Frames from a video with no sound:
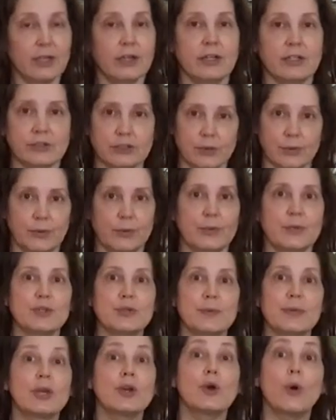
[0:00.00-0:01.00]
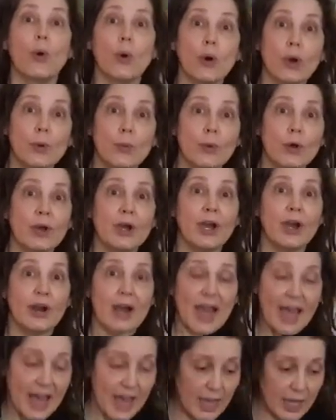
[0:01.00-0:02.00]
So when we're doing core work, our
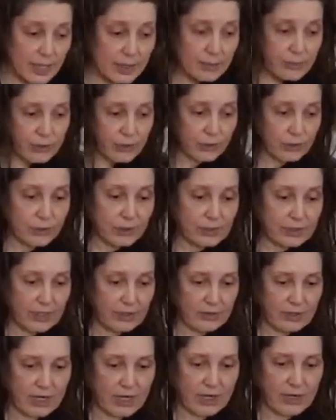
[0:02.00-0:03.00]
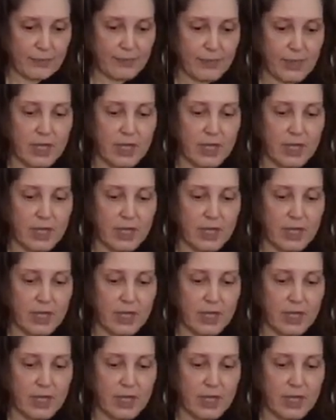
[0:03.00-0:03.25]
abs are all down here.